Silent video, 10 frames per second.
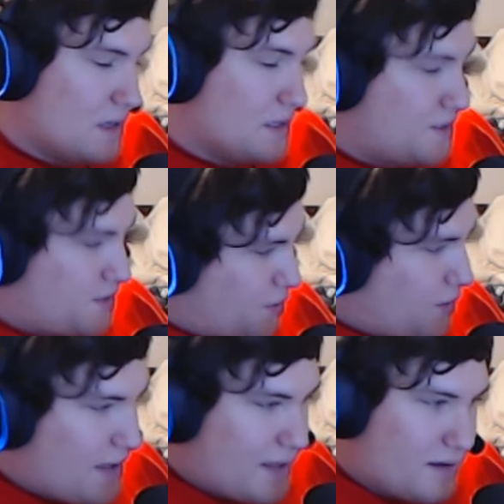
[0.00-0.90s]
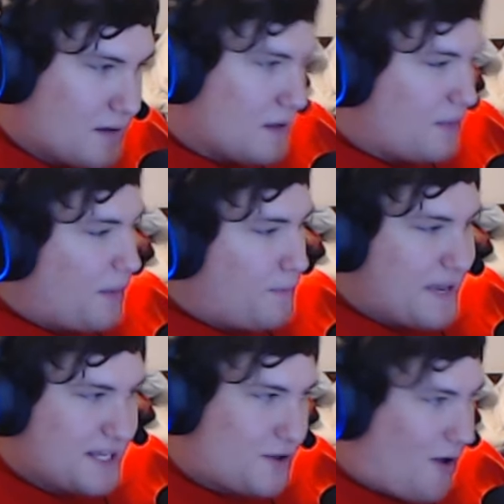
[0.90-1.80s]
So do I. The
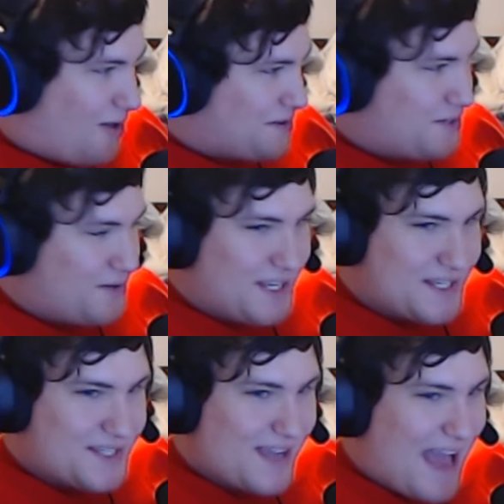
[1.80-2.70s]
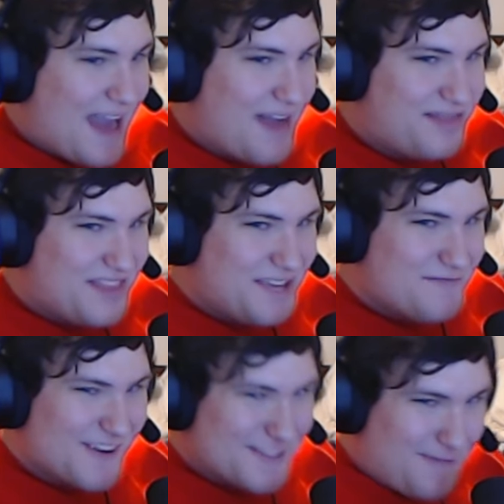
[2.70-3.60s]
best Call of Duties had the
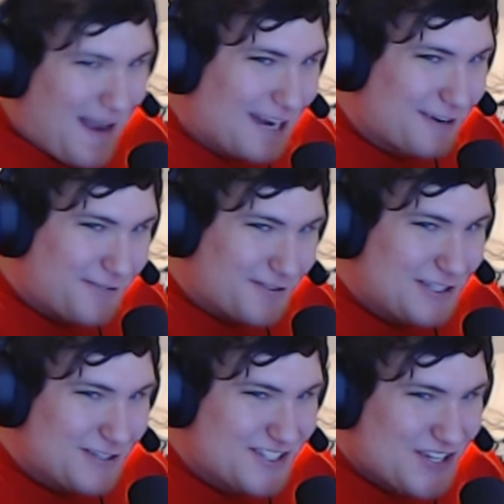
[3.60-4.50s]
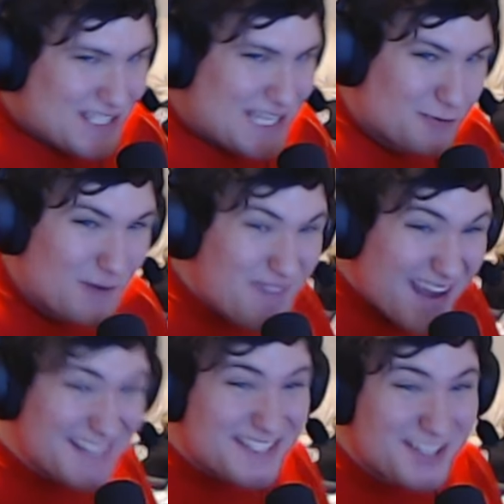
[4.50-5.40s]
most powerful kill streaks. That's what
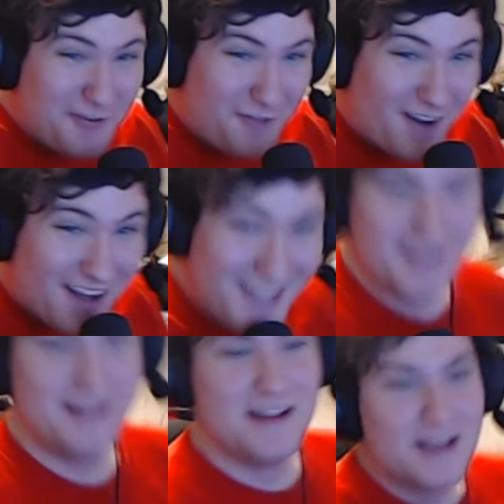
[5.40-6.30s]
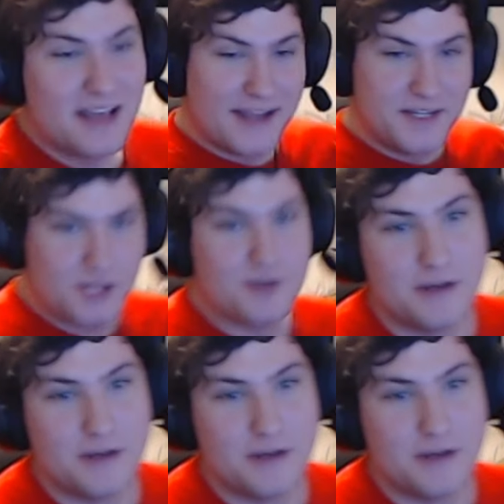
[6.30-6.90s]
made it so fun. And dude,